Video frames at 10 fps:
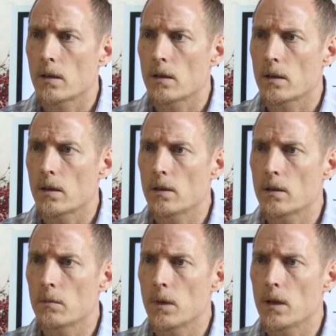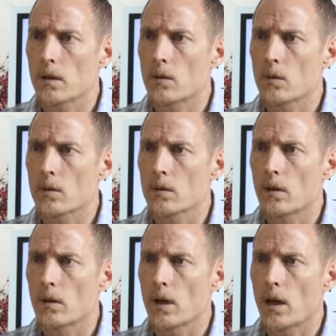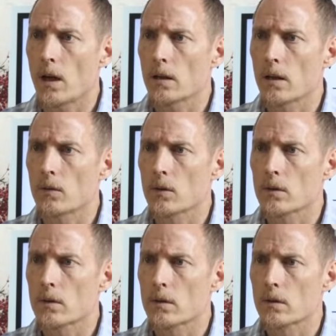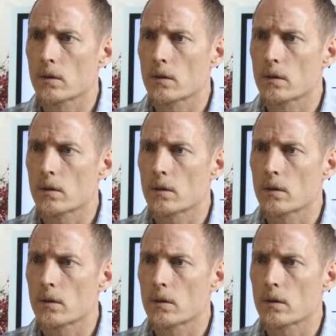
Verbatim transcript: histamine and cortisol are at high levels?